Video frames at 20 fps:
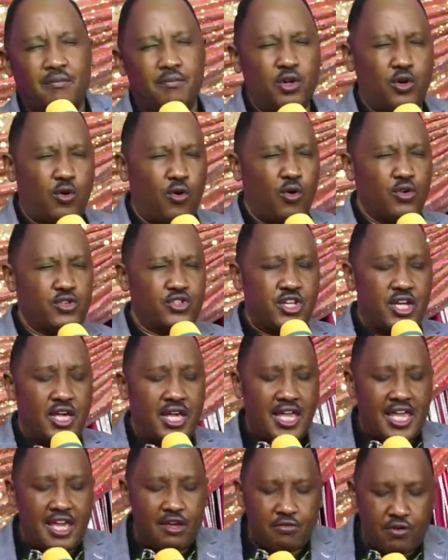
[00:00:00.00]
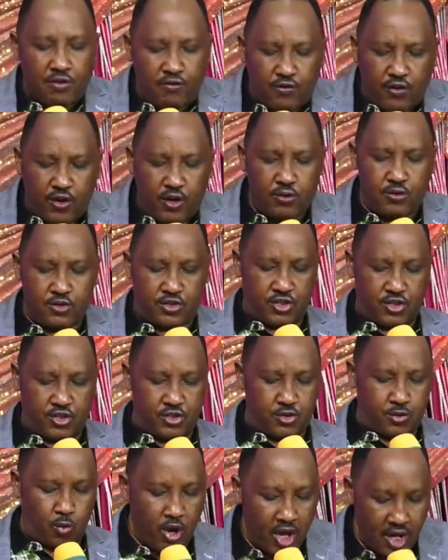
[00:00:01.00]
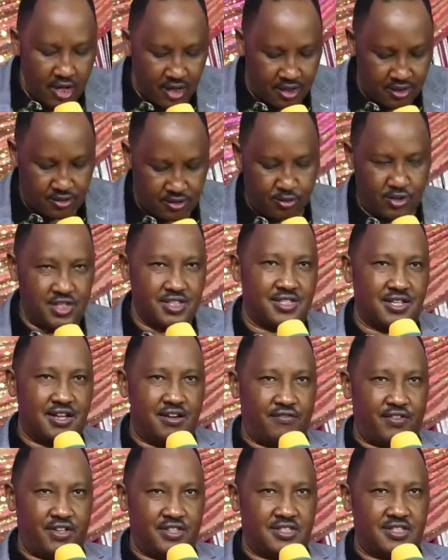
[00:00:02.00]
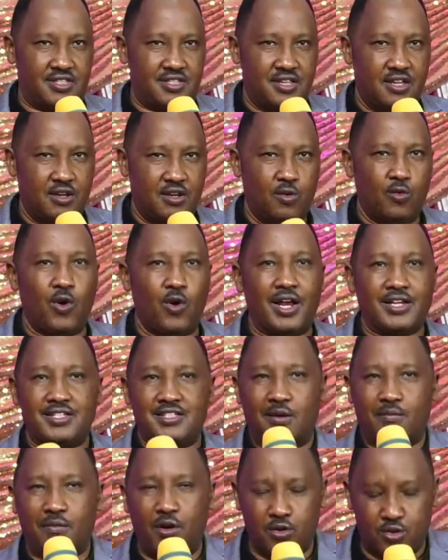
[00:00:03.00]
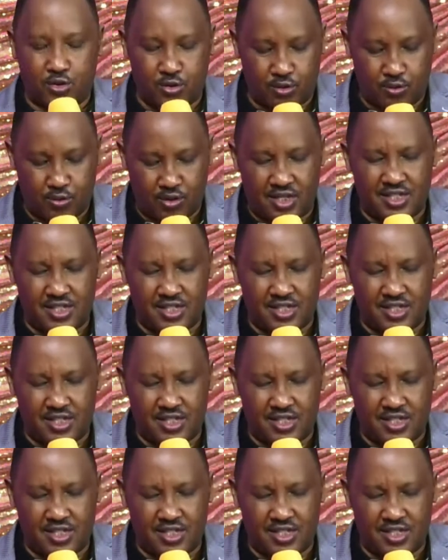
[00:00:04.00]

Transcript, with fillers: because he reveals his will to his servants, what he's about to do.